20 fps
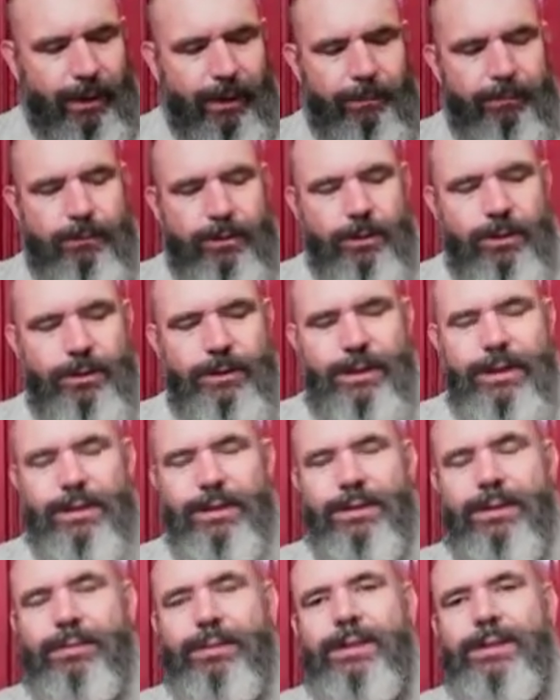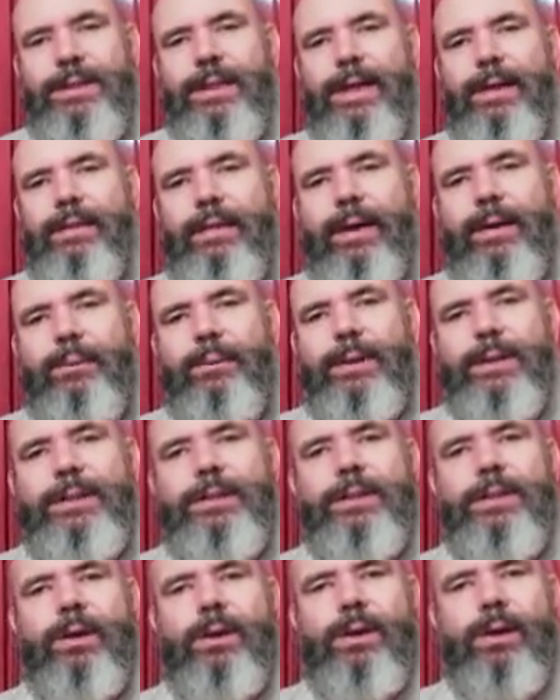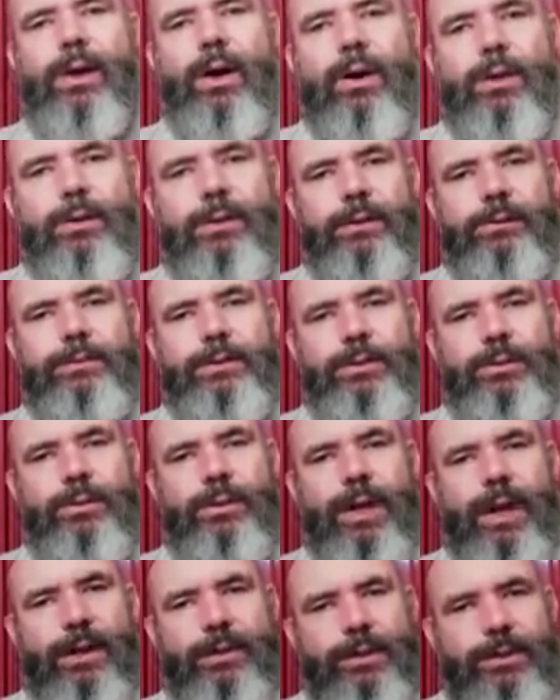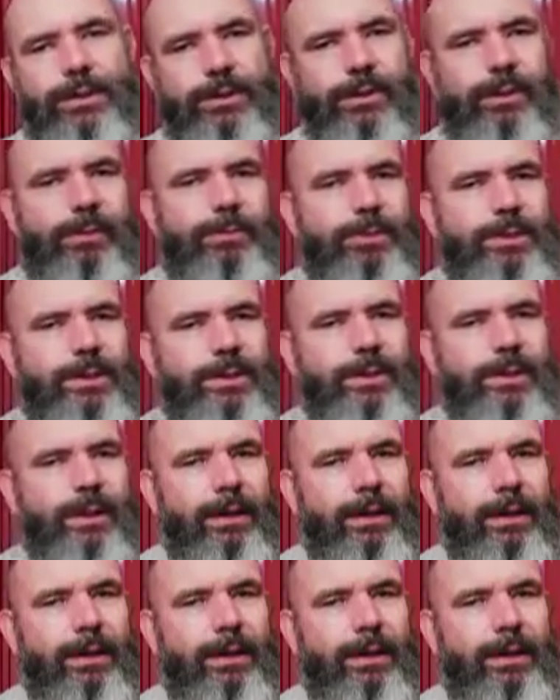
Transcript: New Testament, and they went and got hold of two other scripts.